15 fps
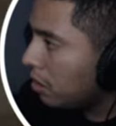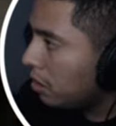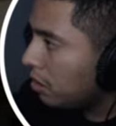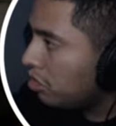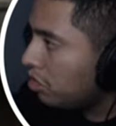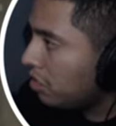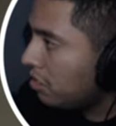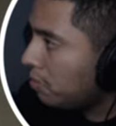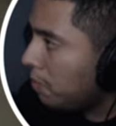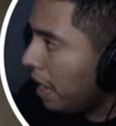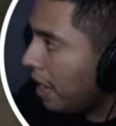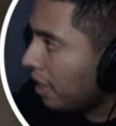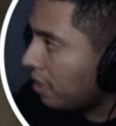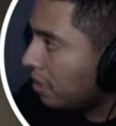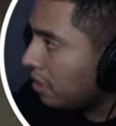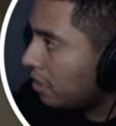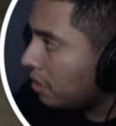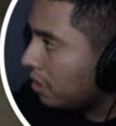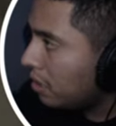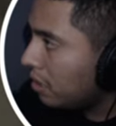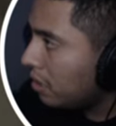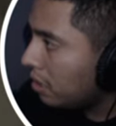She's back.
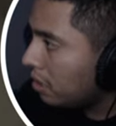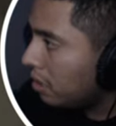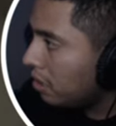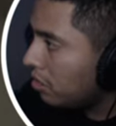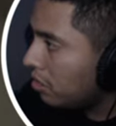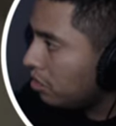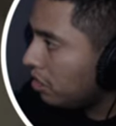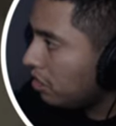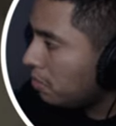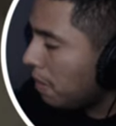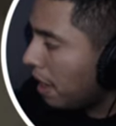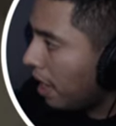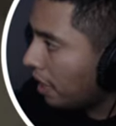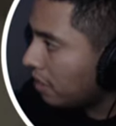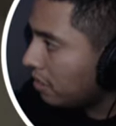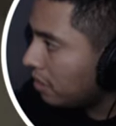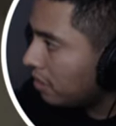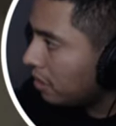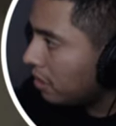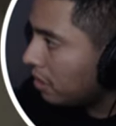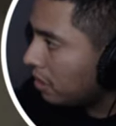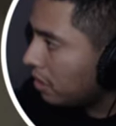She's back.
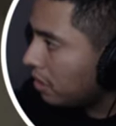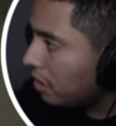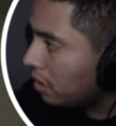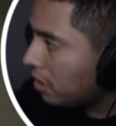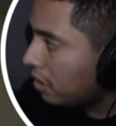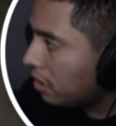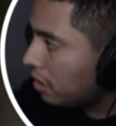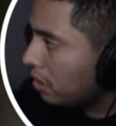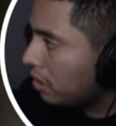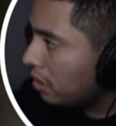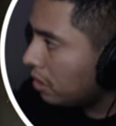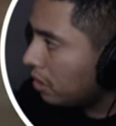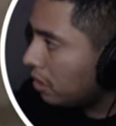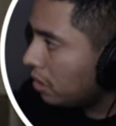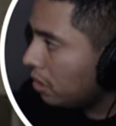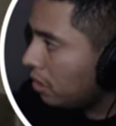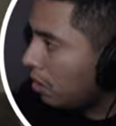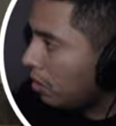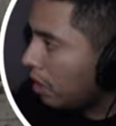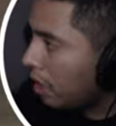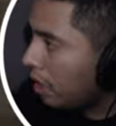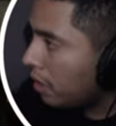
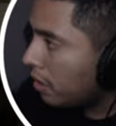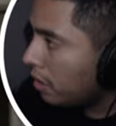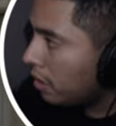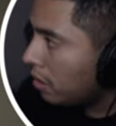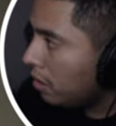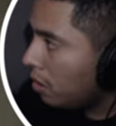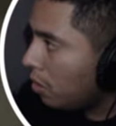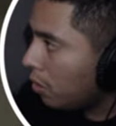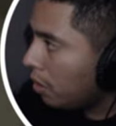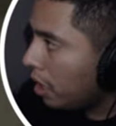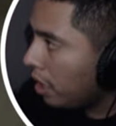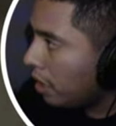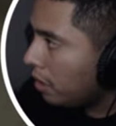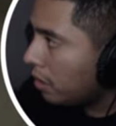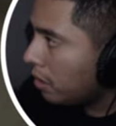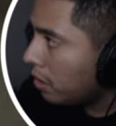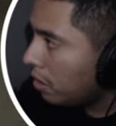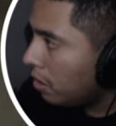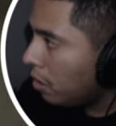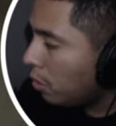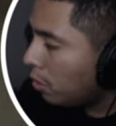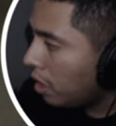Okay, okay,
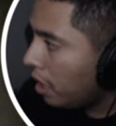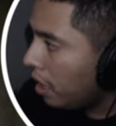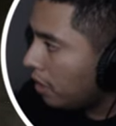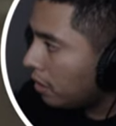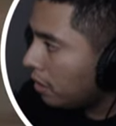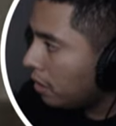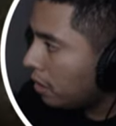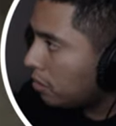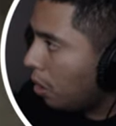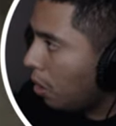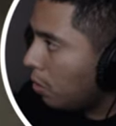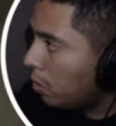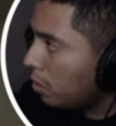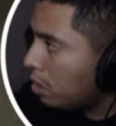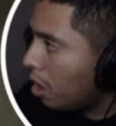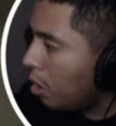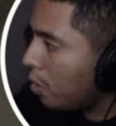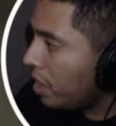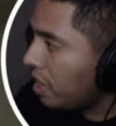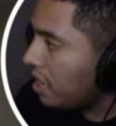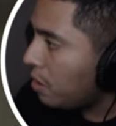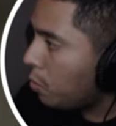okay. Don't go
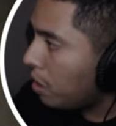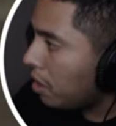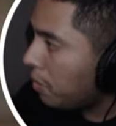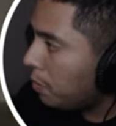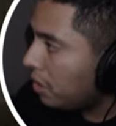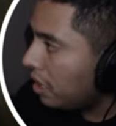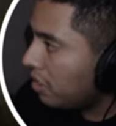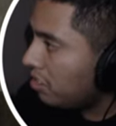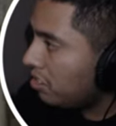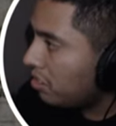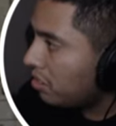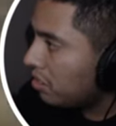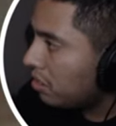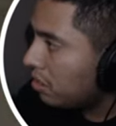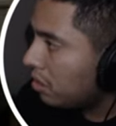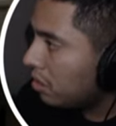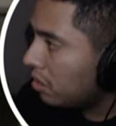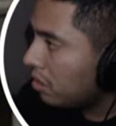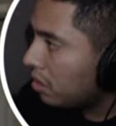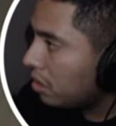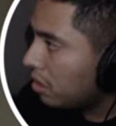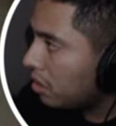anywhere, please.
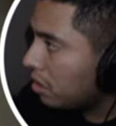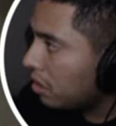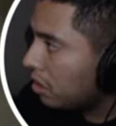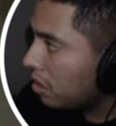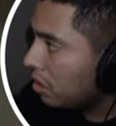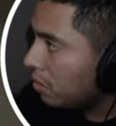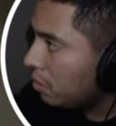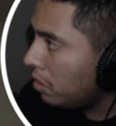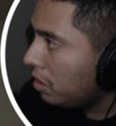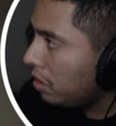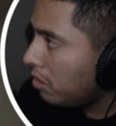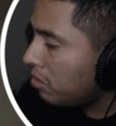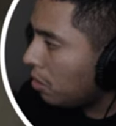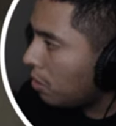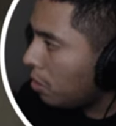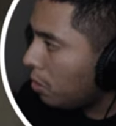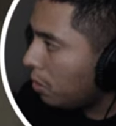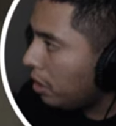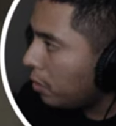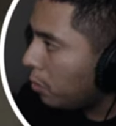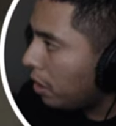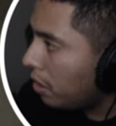Please don't go
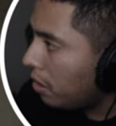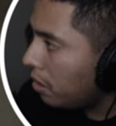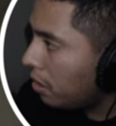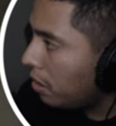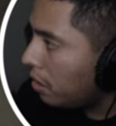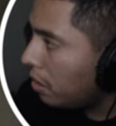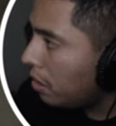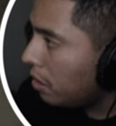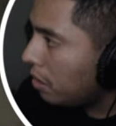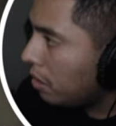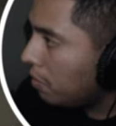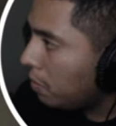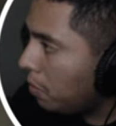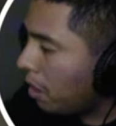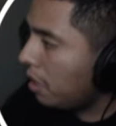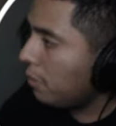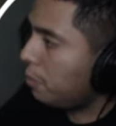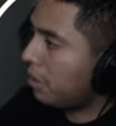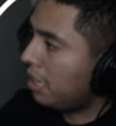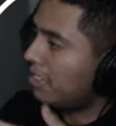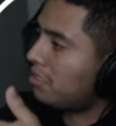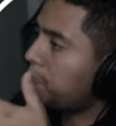anywhere. Bonnie,
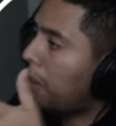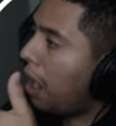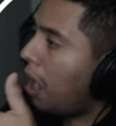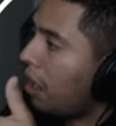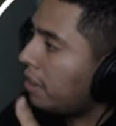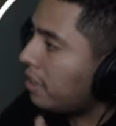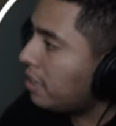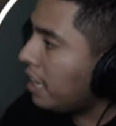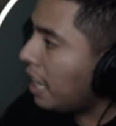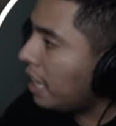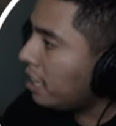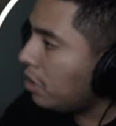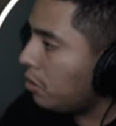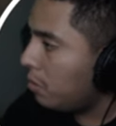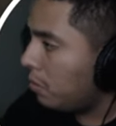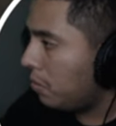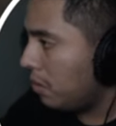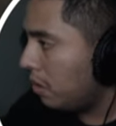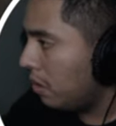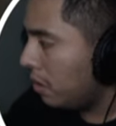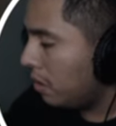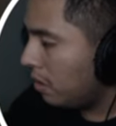please spawn. Thank you.
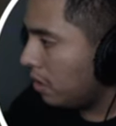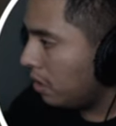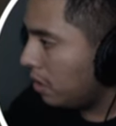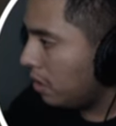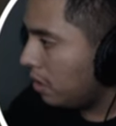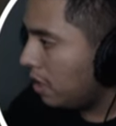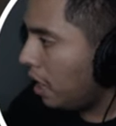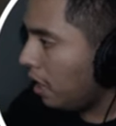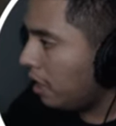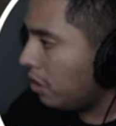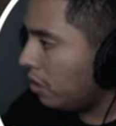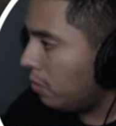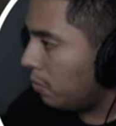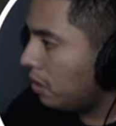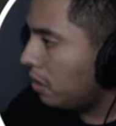Thank you.